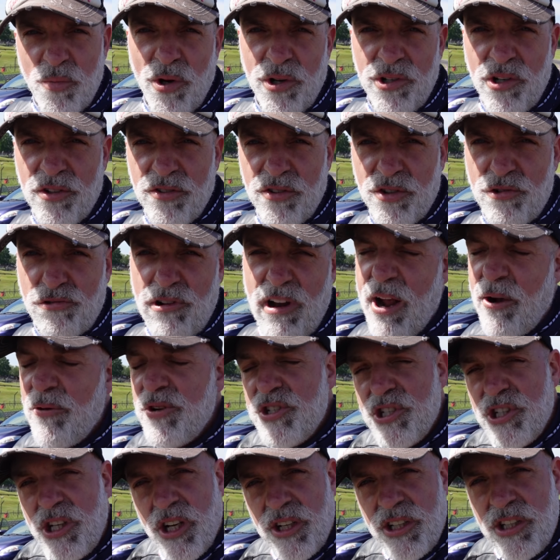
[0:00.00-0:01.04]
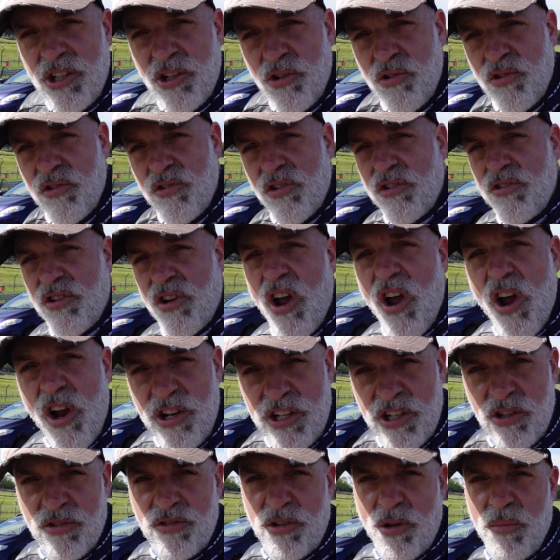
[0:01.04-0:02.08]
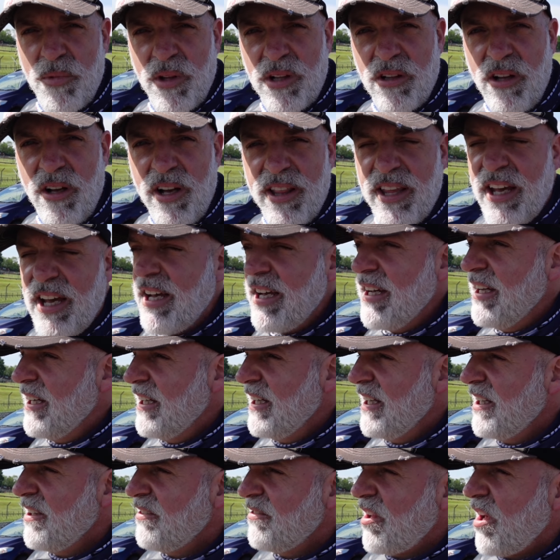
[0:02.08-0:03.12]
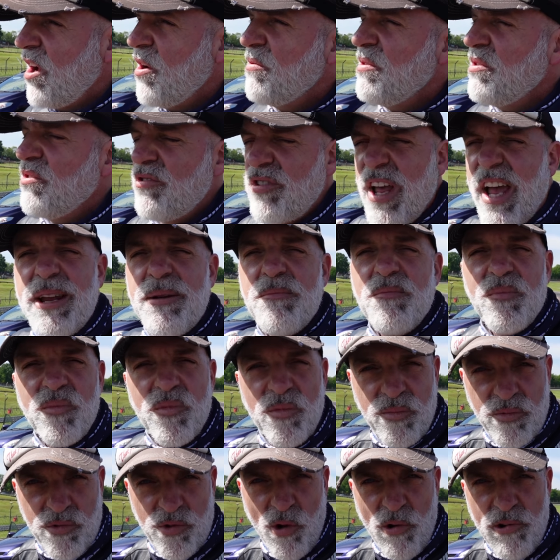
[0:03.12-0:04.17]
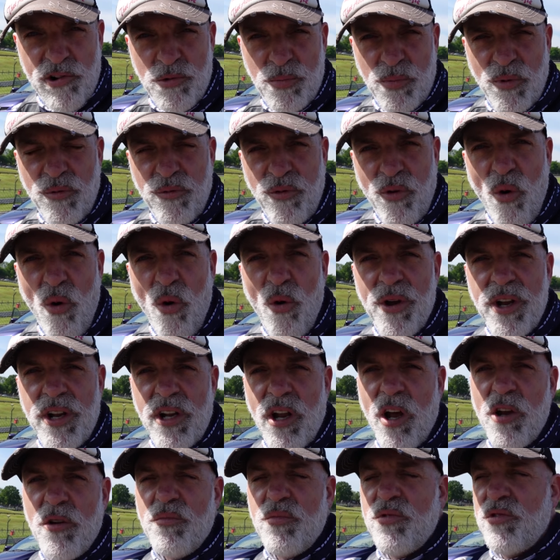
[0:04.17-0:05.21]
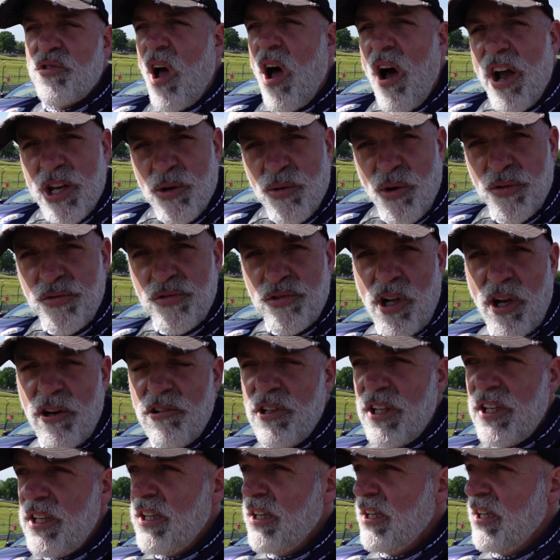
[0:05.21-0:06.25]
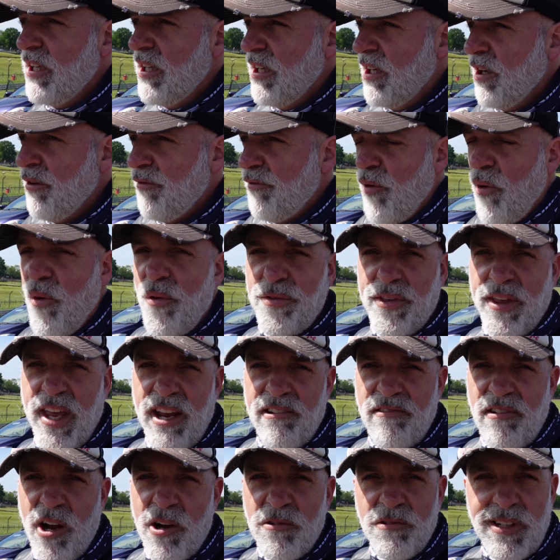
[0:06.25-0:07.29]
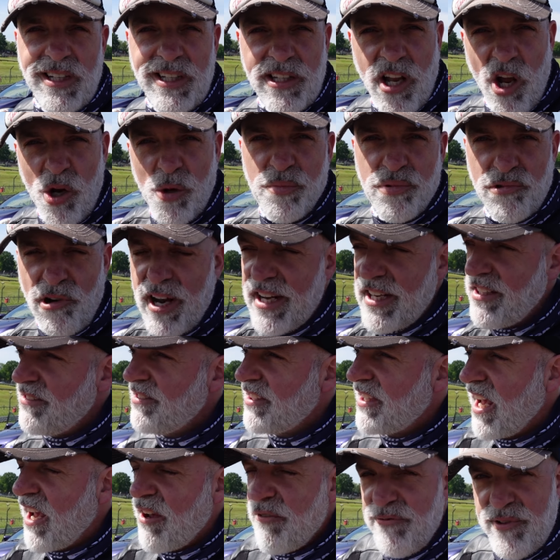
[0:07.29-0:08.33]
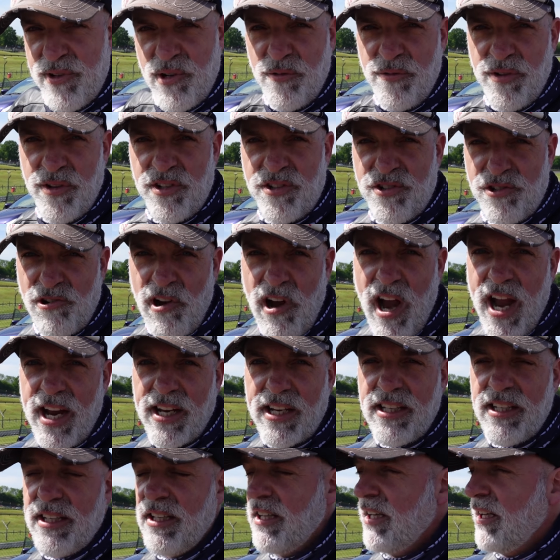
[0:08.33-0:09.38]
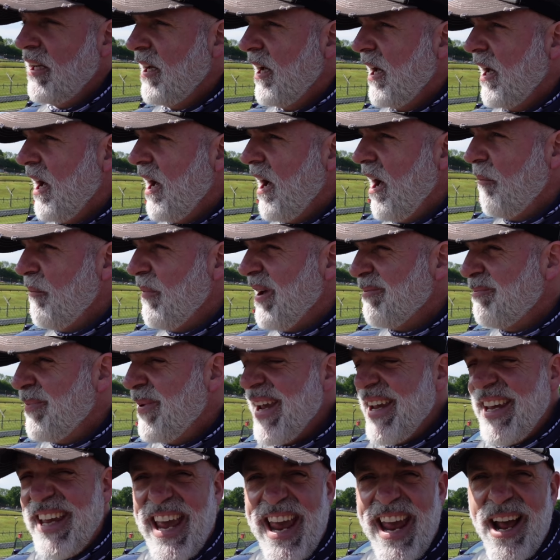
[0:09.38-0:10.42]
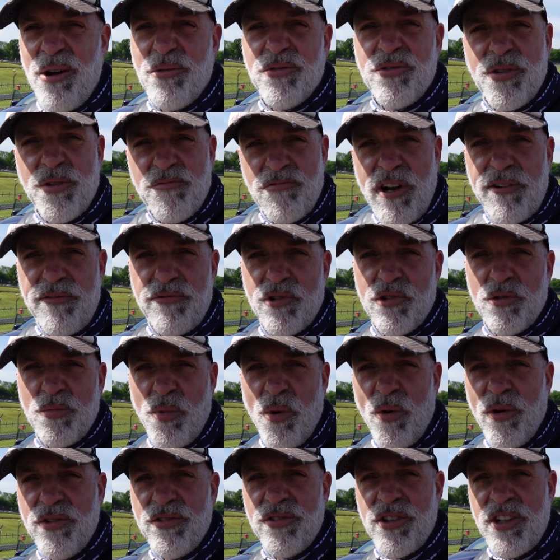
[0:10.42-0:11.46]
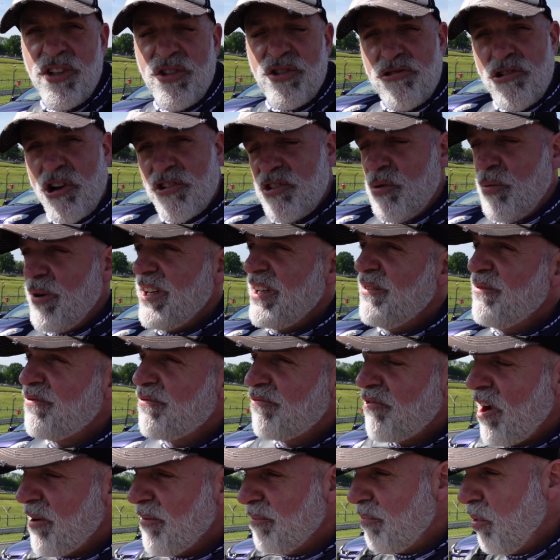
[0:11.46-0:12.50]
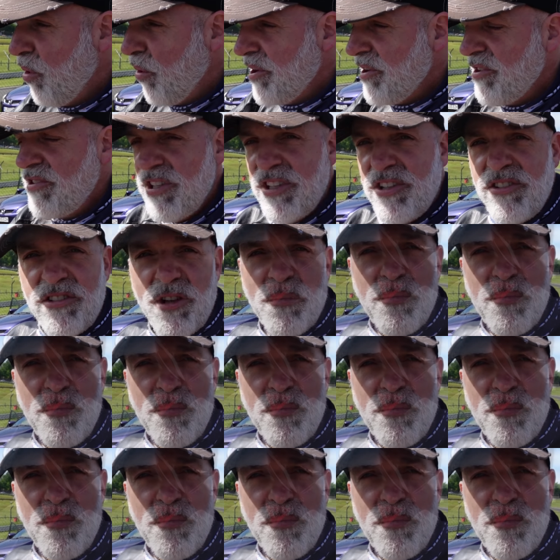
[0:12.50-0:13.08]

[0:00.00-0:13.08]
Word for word: point on the track which you're going to use as a turn in or something like that. So same story as before, you know, start you off slowly, fourth gear only, no brakes, get a feel for the track, um, and pick out some reference points. And the instructor went in front, pointed